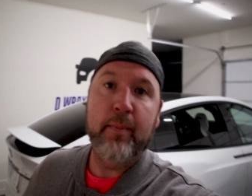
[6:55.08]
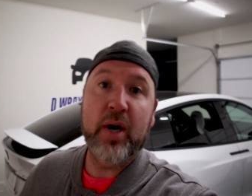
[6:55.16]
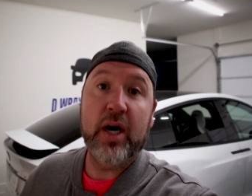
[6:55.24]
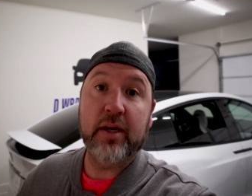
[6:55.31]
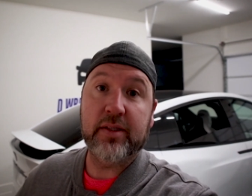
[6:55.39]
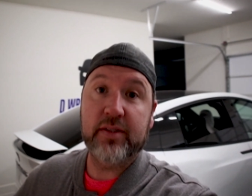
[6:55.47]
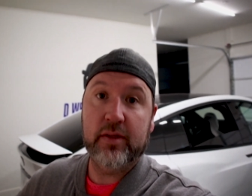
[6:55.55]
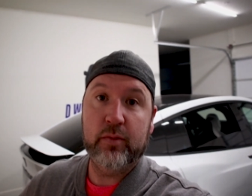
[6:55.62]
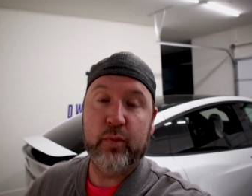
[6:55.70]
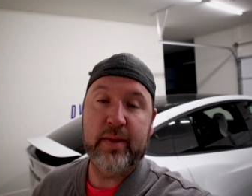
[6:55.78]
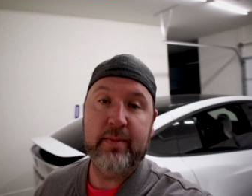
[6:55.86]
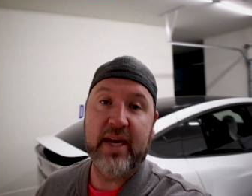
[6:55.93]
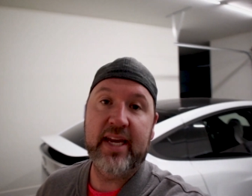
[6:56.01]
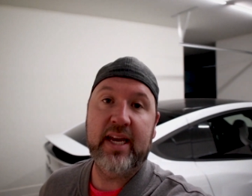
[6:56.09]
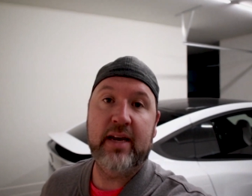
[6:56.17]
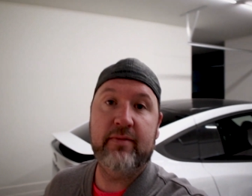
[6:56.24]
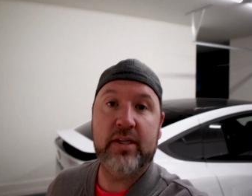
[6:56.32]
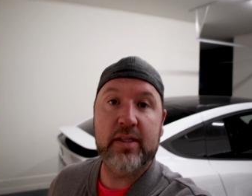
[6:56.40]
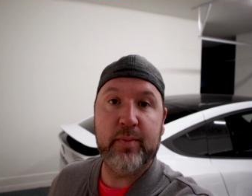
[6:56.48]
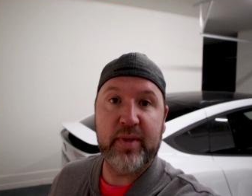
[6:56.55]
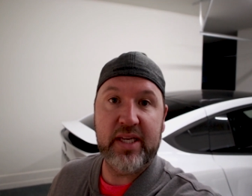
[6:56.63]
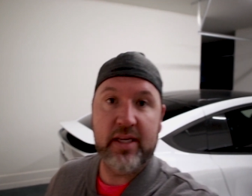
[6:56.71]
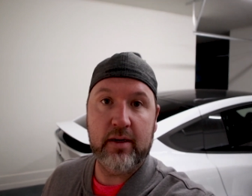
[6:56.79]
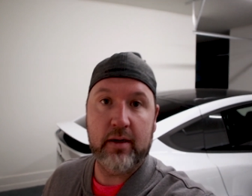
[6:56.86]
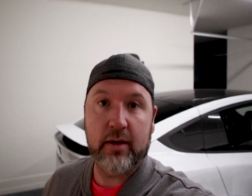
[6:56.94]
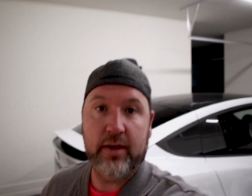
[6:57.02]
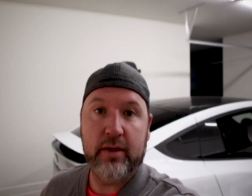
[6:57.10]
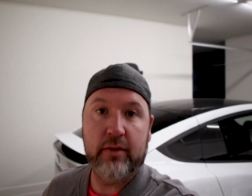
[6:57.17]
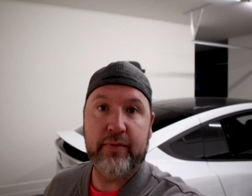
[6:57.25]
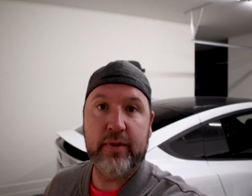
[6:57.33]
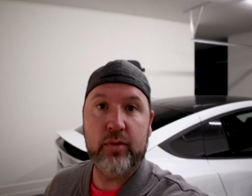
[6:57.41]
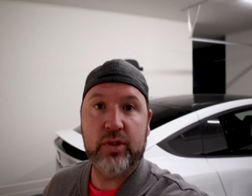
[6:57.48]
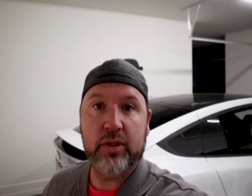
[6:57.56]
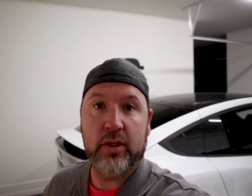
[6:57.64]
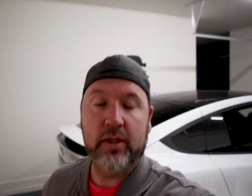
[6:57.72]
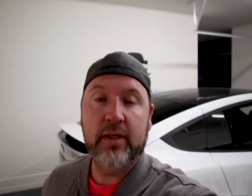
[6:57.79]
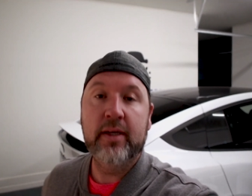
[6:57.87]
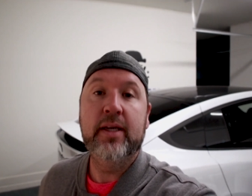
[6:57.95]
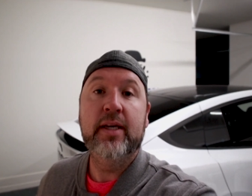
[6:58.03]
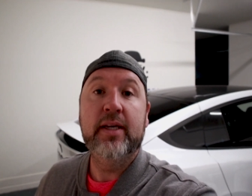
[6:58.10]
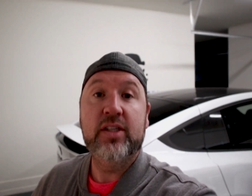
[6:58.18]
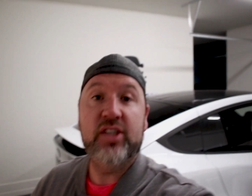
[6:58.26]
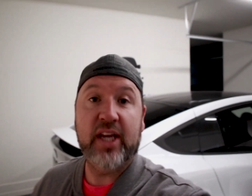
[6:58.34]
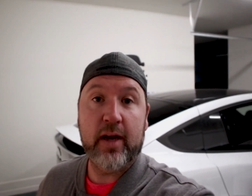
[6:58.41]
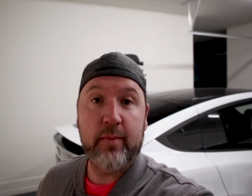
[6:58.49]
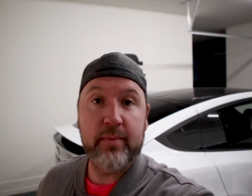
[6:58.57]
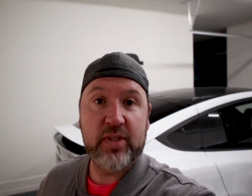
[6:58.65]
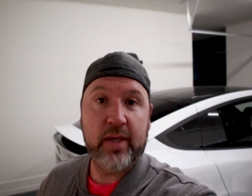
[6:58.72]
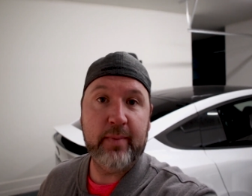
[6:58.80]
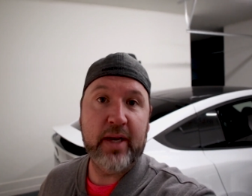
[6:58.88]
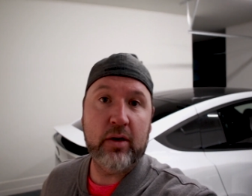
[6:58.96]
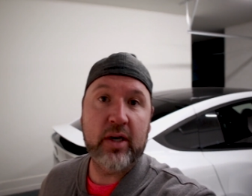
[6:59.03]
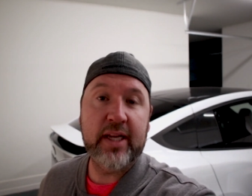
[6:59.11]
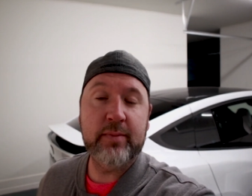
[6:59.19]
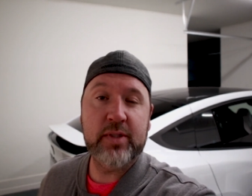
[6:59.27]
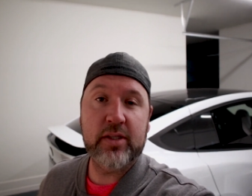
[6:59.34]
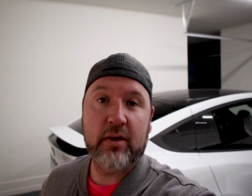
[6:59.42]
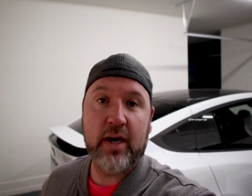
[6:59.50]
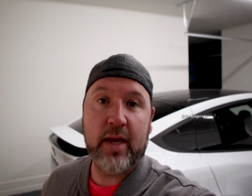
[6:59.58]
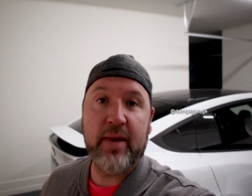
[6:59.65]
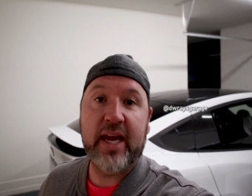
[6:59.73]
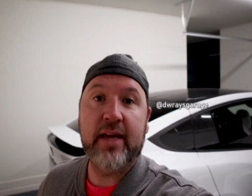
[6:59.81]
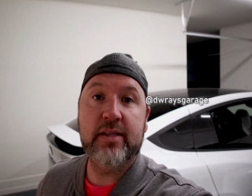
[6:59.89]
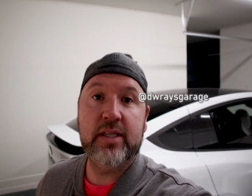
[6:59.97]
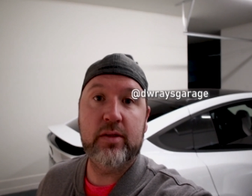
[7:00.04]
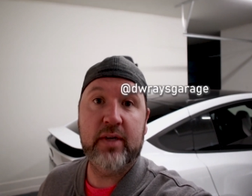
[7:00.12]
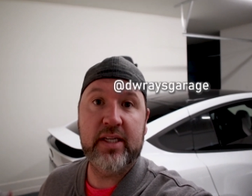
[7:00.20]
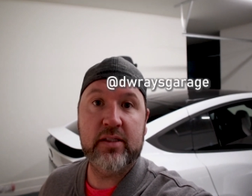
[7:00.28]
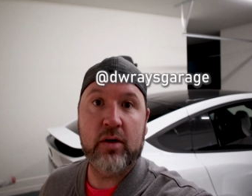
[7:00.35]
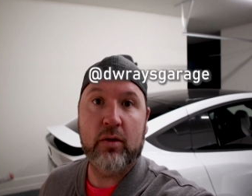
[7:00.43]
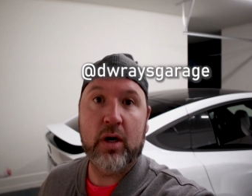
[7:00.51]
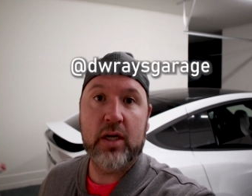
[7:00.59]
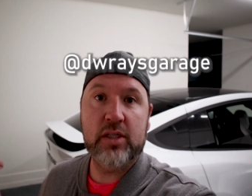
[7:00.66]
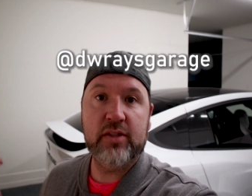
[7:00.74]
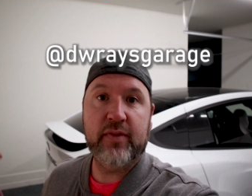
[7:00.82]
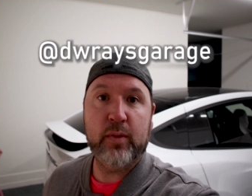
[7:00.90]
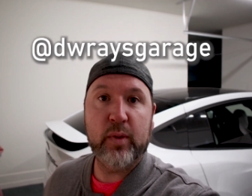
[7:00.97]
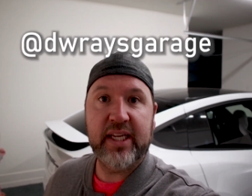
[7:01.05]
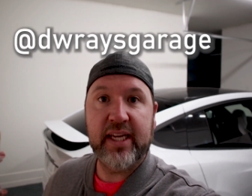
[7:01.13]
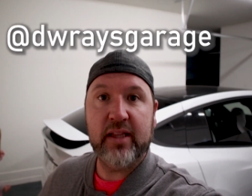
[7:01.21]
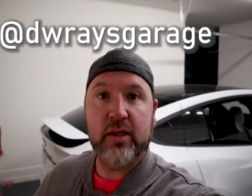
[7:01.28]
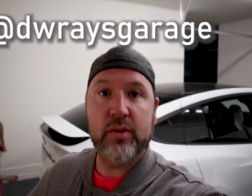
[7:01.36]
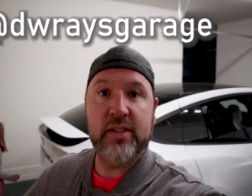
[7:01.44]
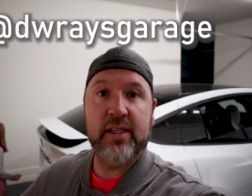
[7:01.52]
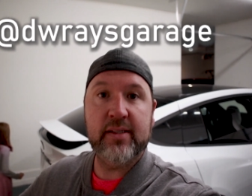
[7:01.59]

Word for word: but we may have another P car in our future. Check out, check me out on Instagram at D Wray's Garage if you want to get those